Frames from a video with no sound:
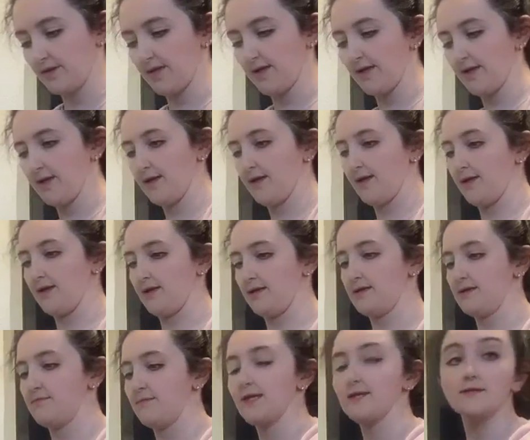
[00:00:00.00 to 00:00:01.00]
Okay,
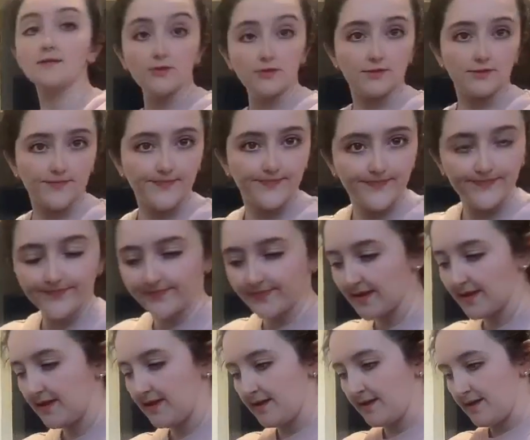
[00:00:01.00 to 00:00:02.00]
it smells good. It
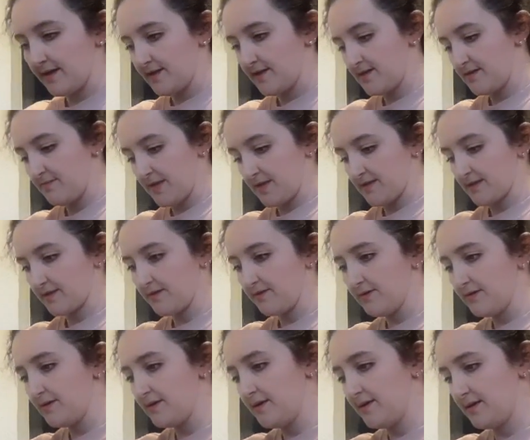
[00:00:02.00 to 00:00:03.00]
smells good.